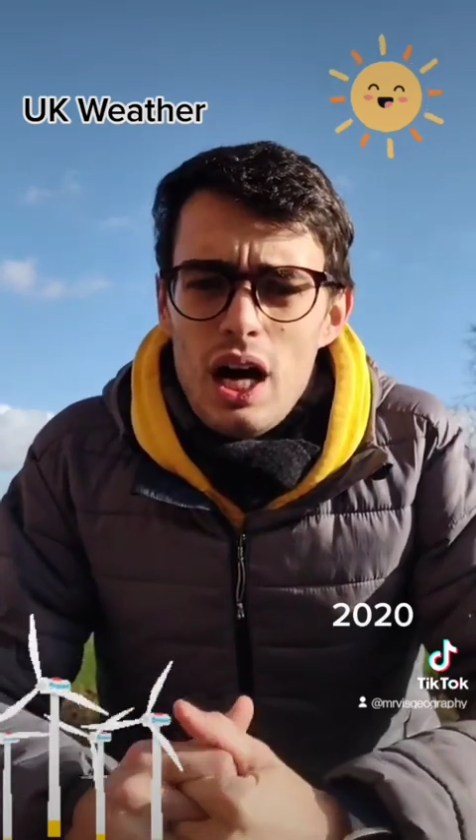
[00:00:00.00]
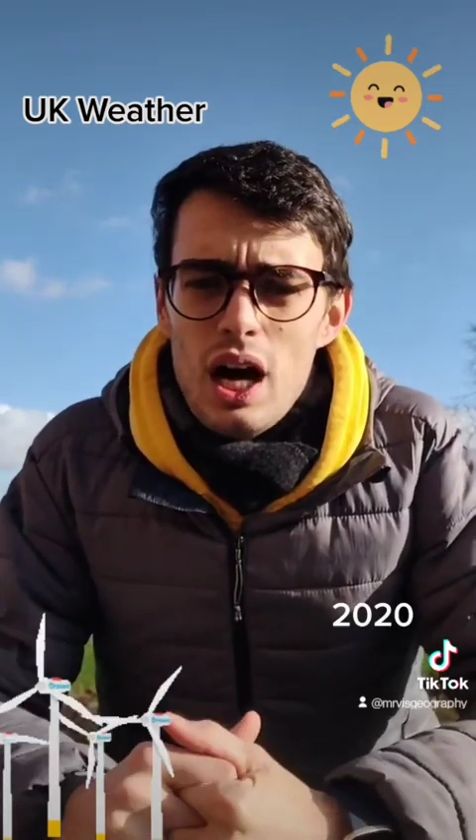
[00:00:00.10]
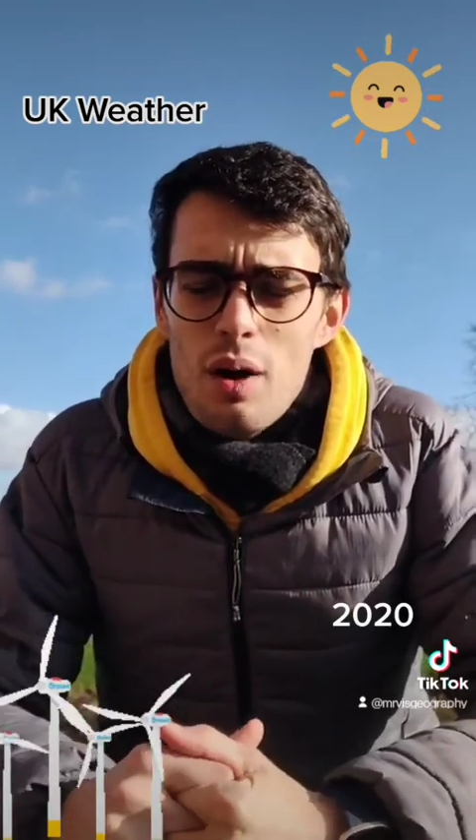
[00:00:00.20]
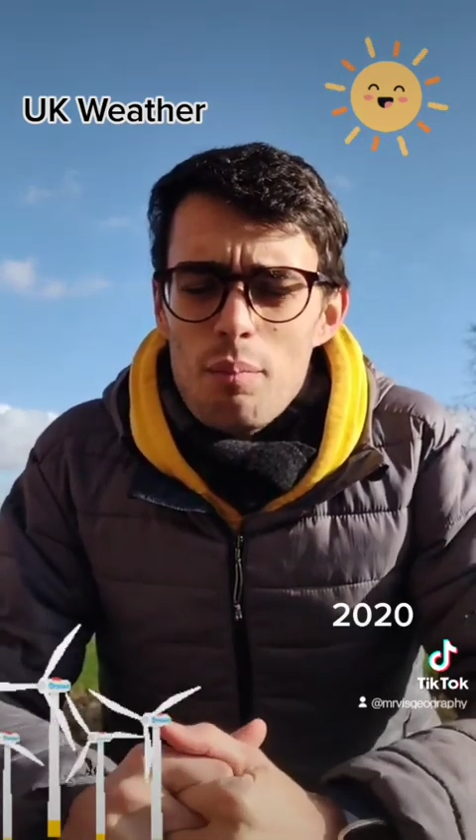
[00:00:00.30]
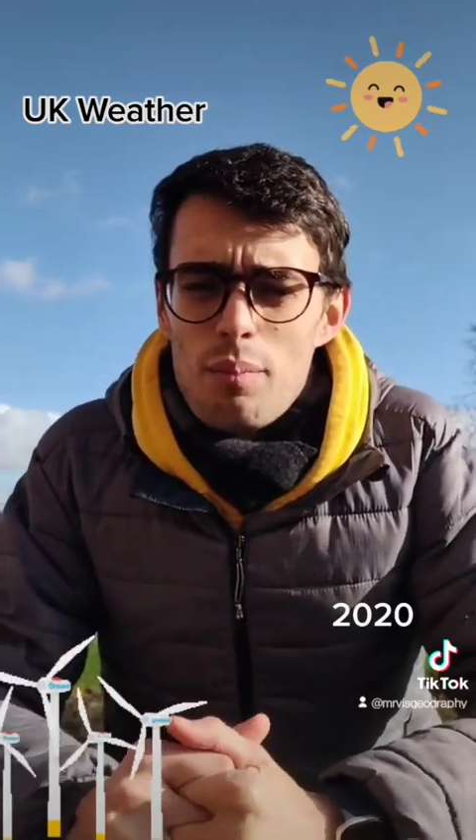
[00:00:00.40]

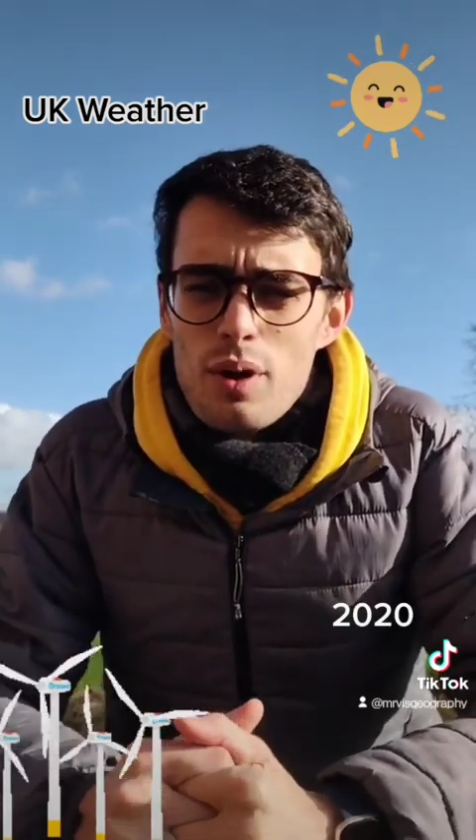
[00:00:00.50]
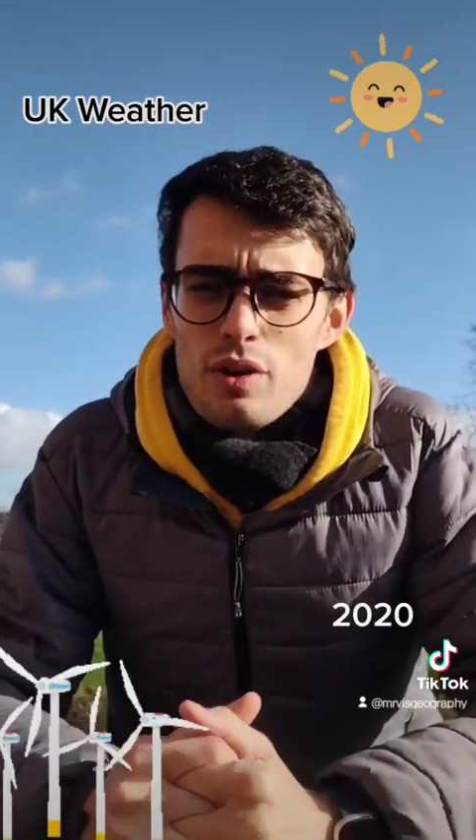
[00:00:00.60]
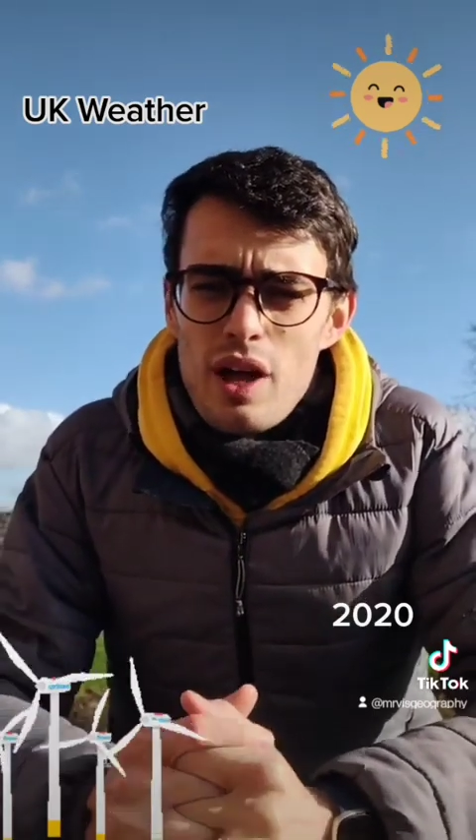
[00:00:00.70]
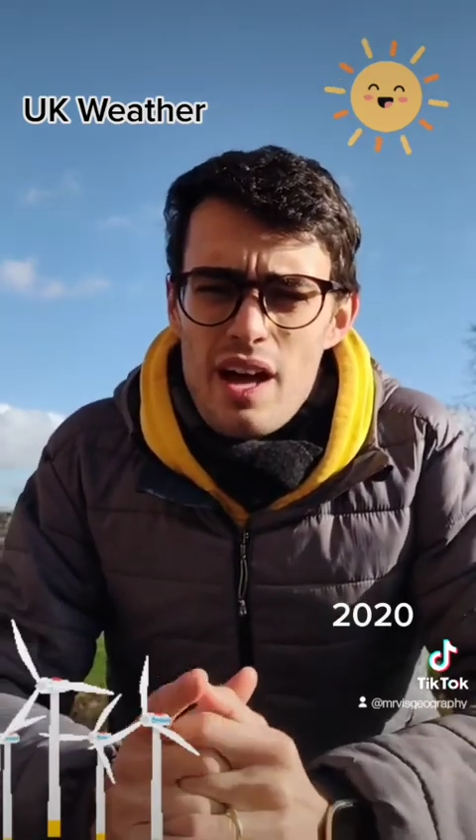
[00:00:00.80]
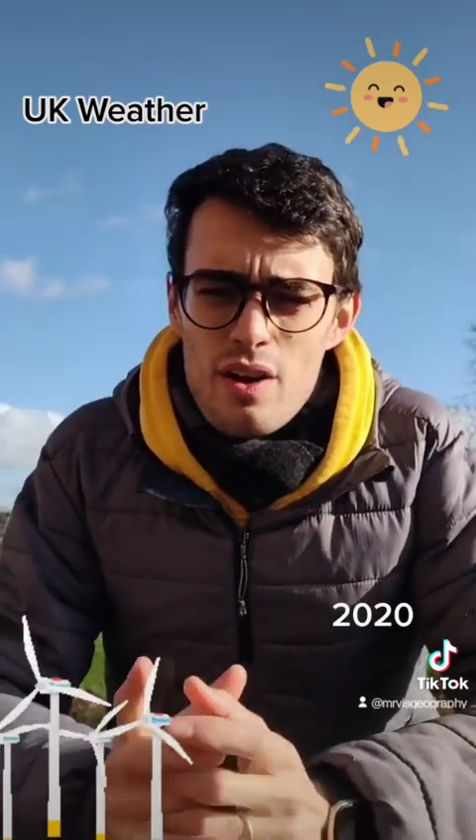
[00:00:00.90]

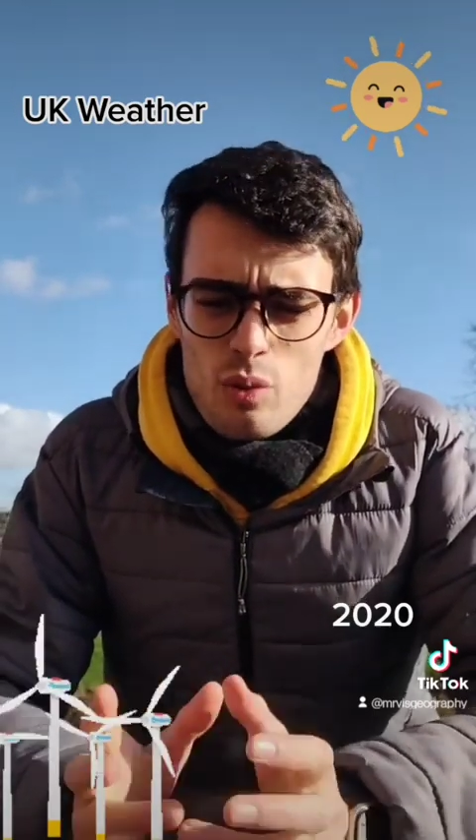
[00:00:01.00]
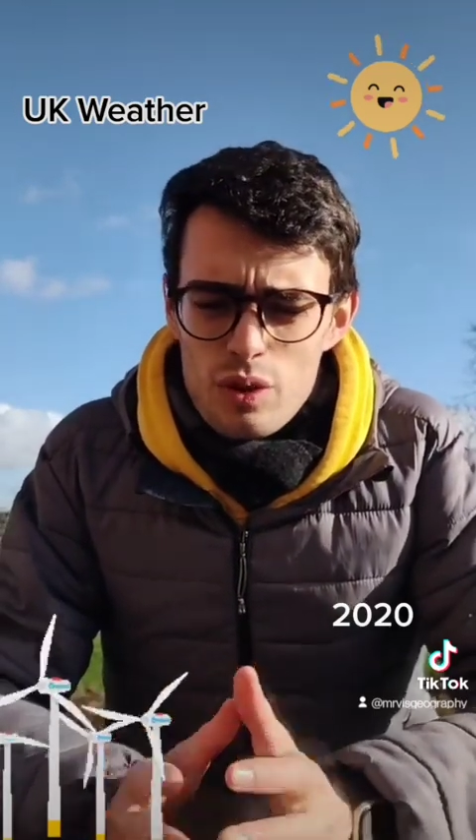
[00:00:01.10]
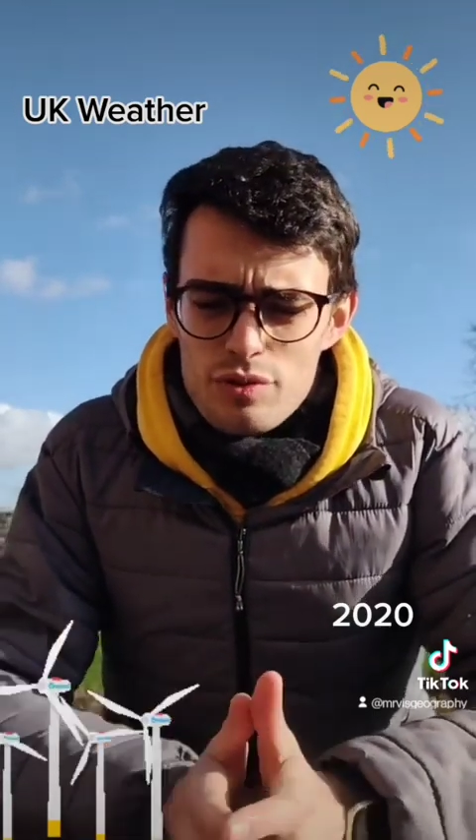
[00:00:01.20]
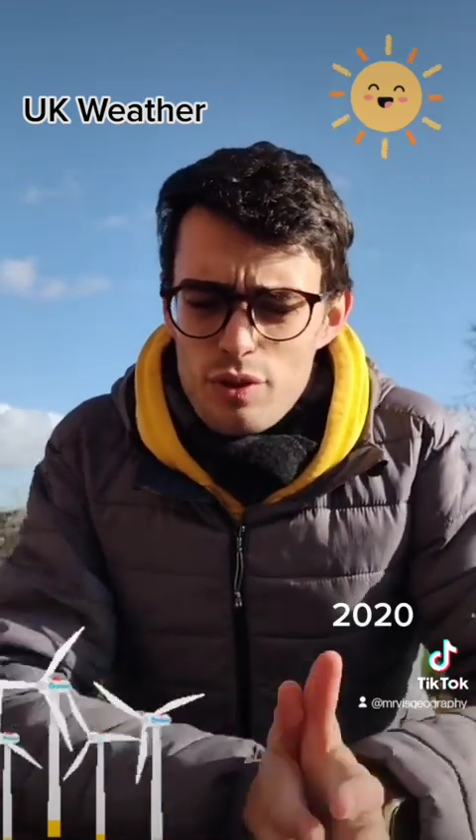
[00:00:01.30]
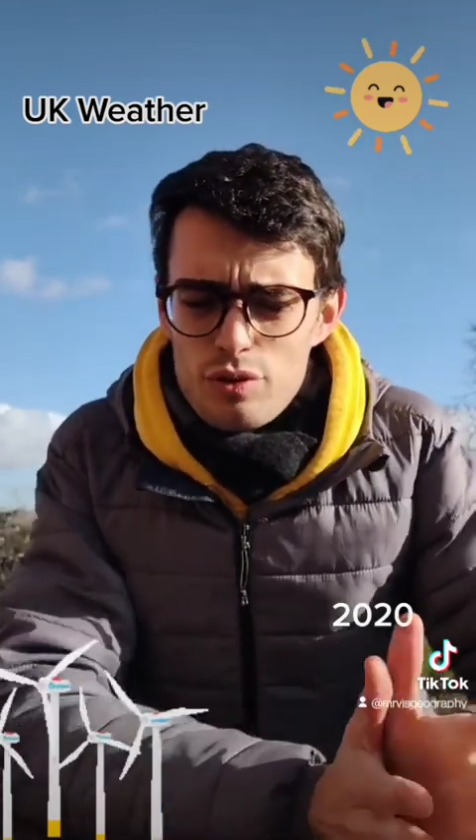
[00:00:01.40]
But air
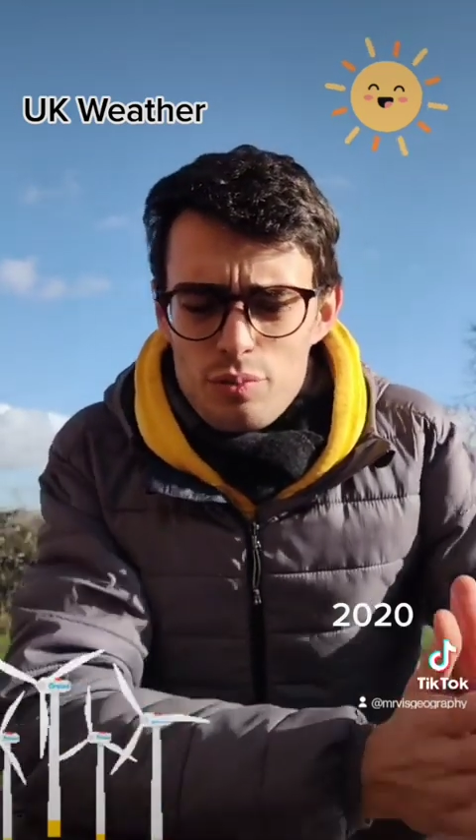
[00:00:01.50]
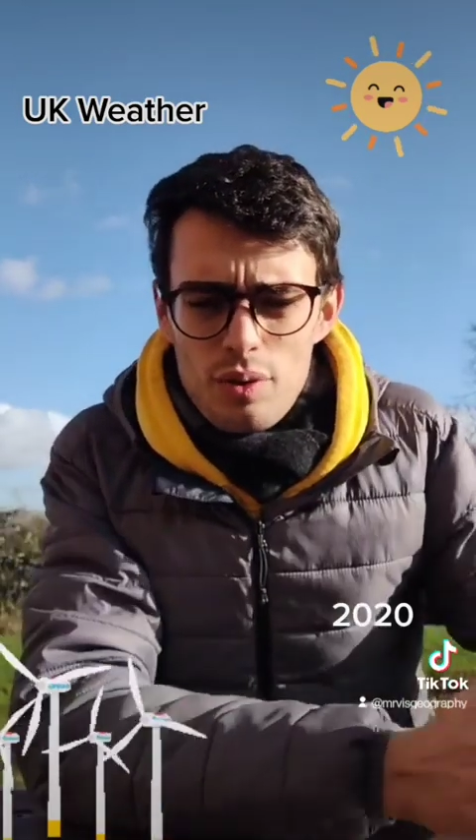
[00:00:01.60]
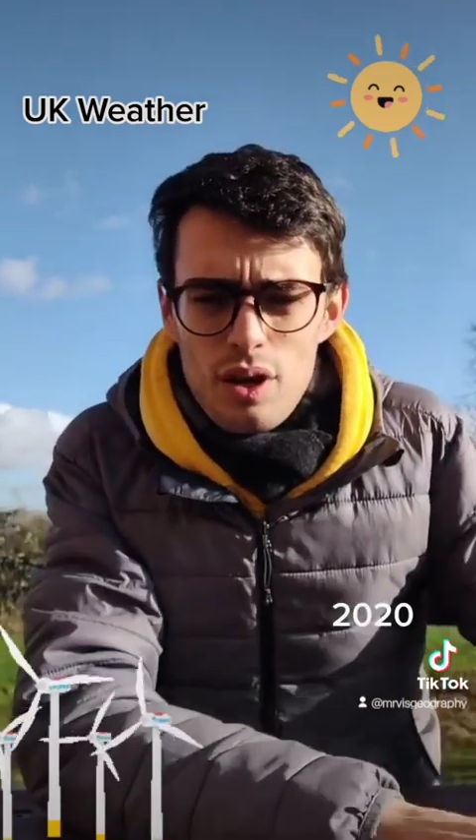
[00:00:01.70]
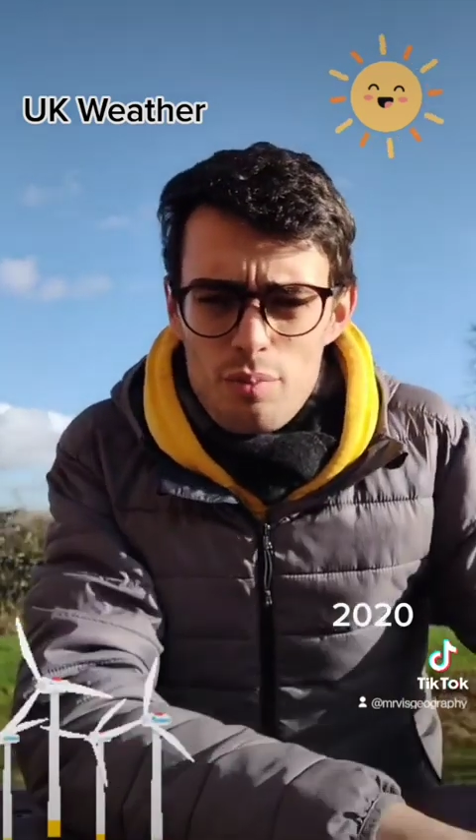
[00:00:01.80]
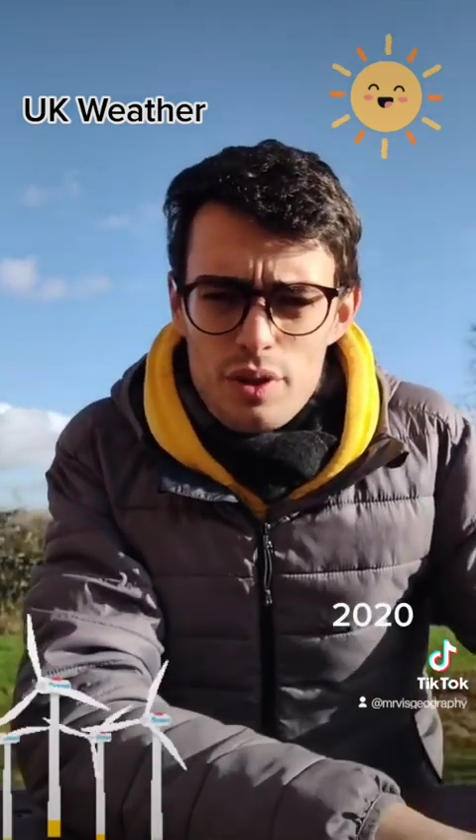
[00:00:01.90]
always flows
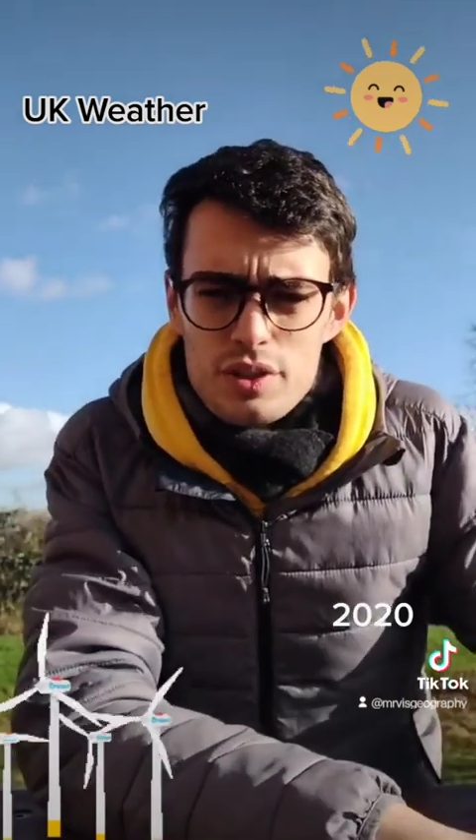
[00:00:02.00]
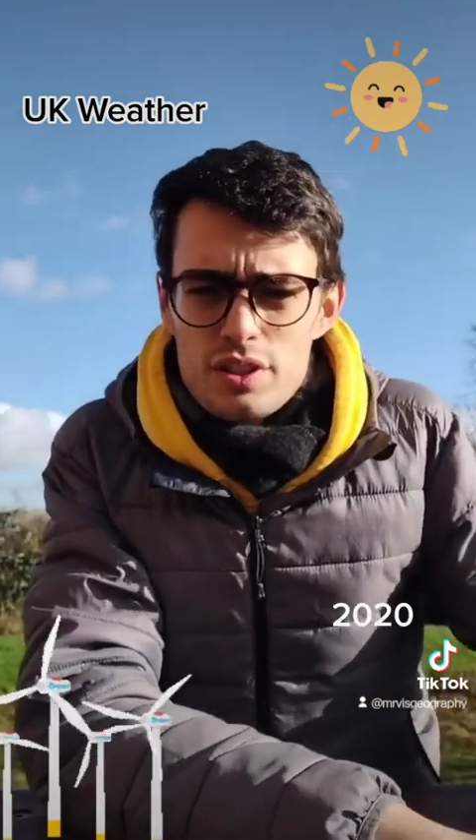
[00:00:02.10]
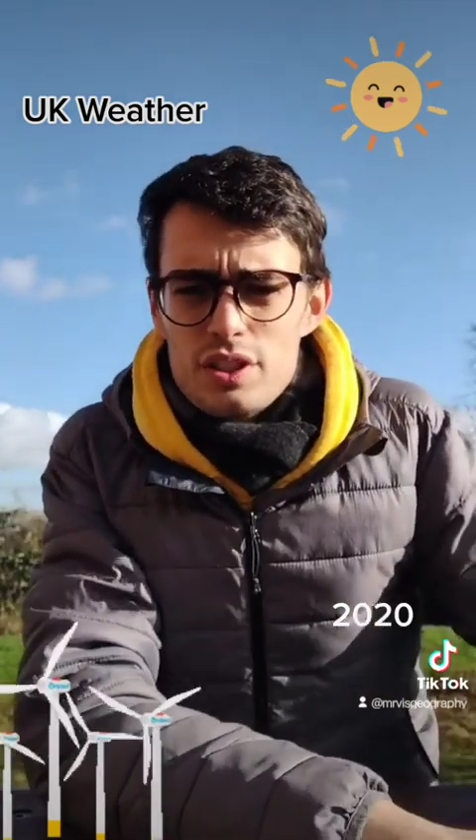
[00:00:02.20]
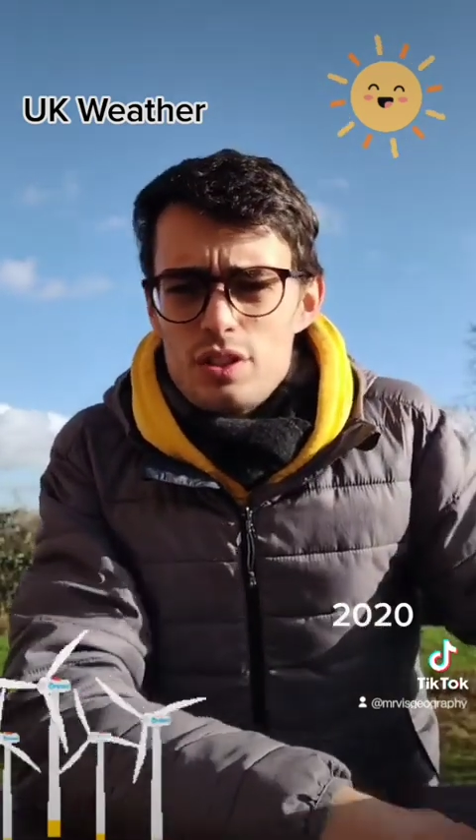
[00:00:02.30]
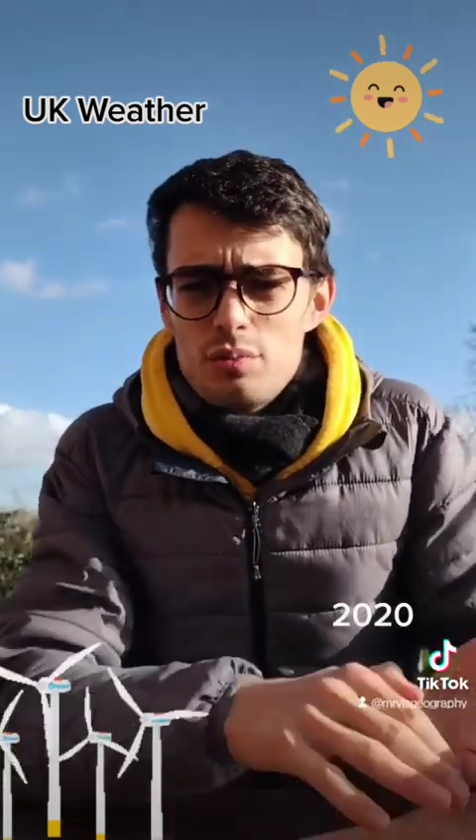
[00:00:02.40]
from a high pressure
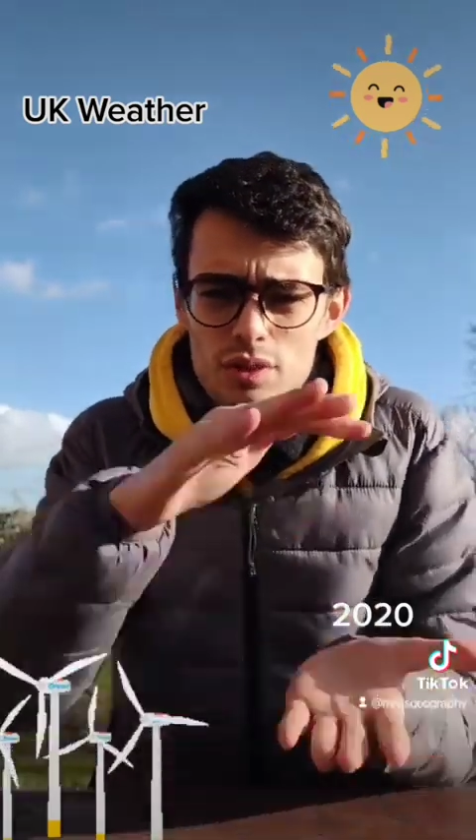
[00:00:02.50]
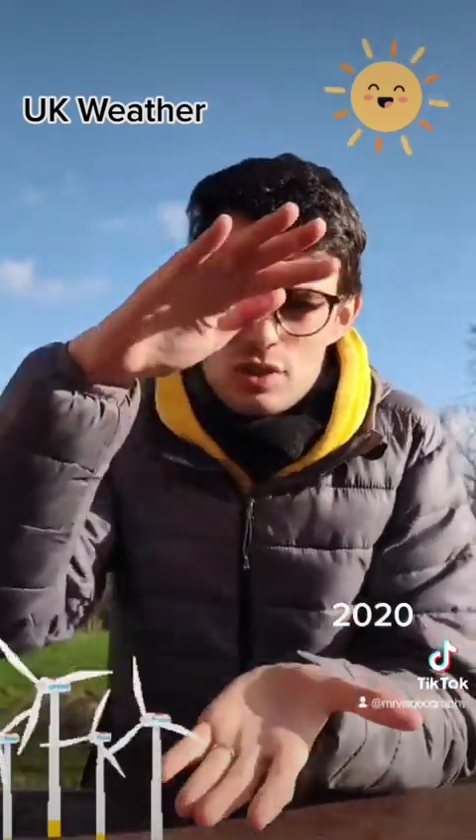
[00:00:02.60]
system,